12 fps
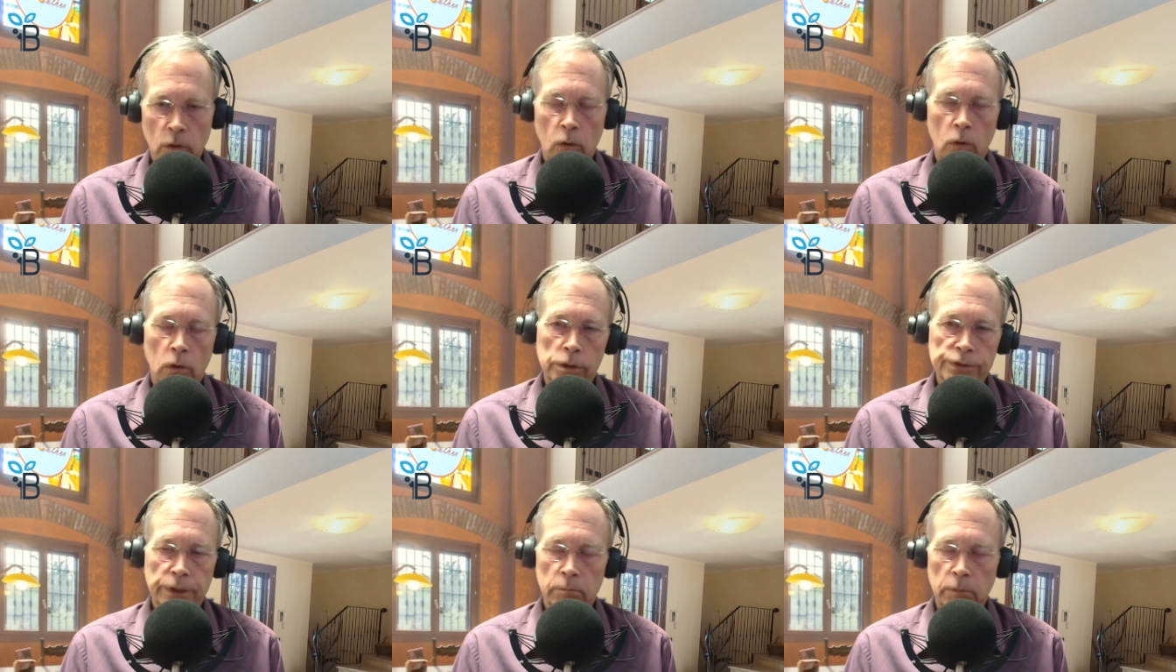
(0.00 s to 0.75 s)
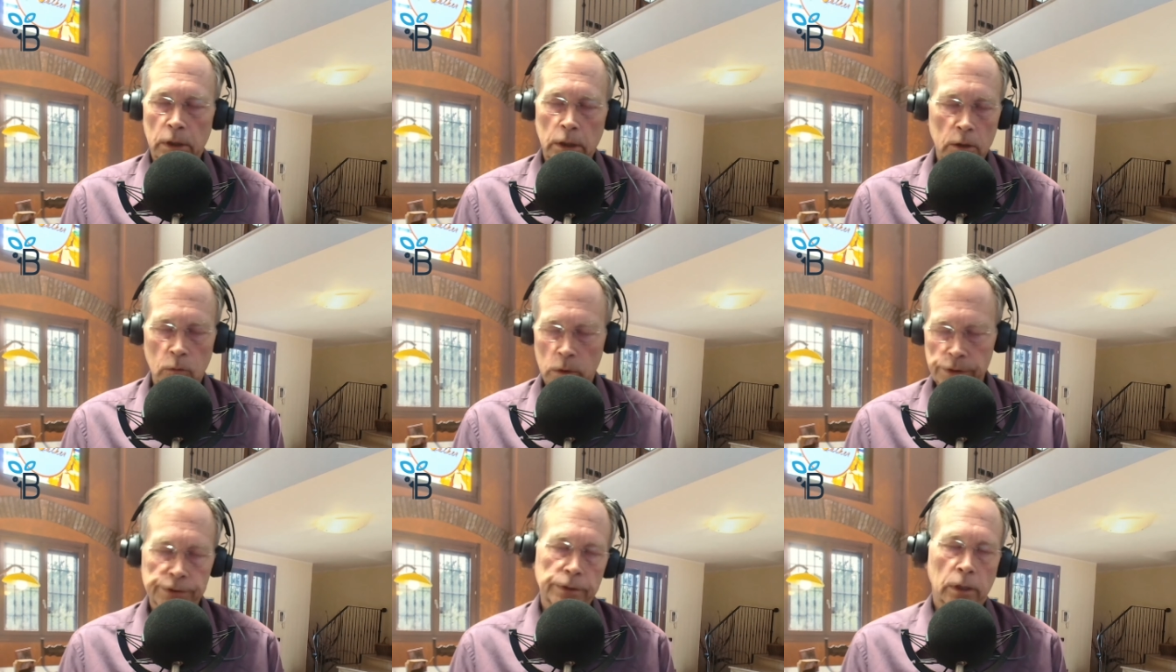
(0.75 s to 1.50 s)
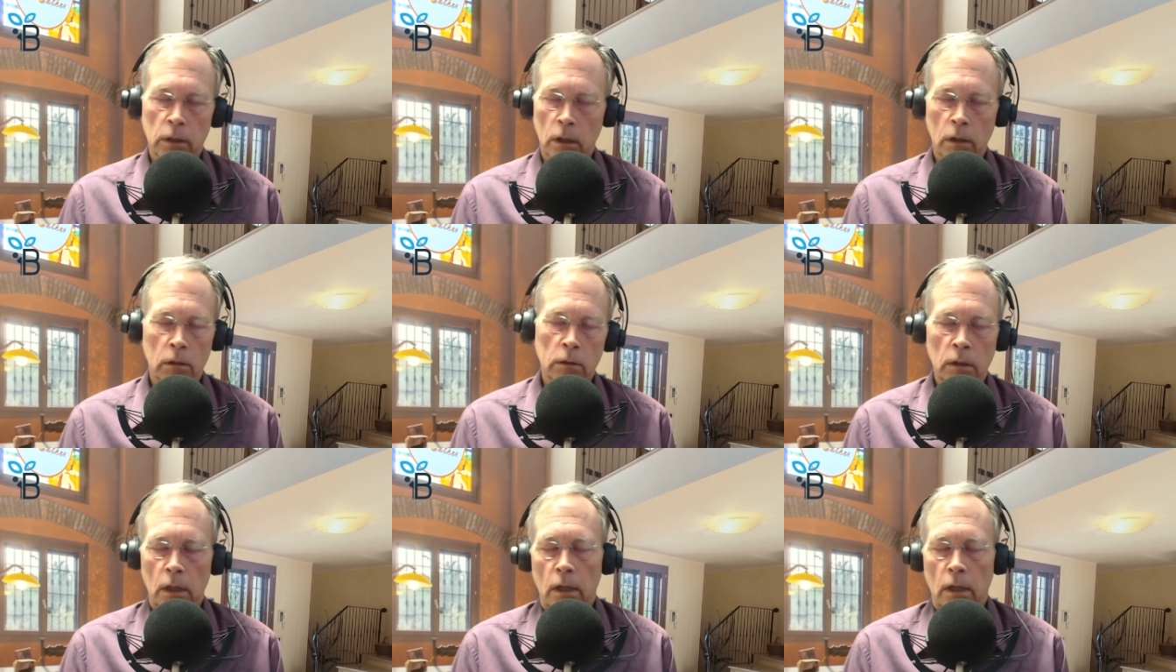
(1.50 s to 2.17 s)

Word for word: horse, I mean, he was all